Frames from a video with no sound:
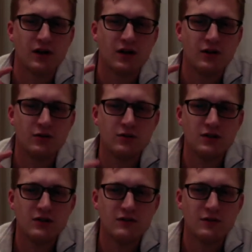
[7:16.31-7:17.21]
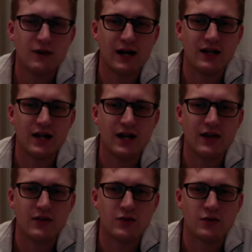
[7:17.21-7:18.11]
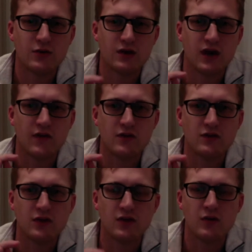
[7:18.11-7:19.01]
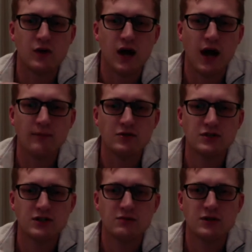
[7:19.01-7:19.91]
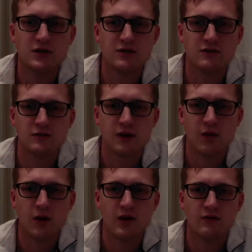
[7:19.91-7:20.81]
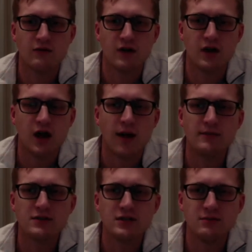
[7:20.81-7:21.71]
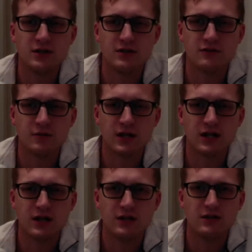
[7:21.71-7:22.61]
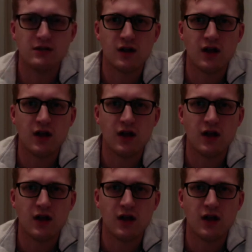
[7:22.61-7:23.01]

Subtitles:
and you leave your bad day at the door and you say, you know what, I'm just going to be there for my wife. I'm just going to be there for my kids.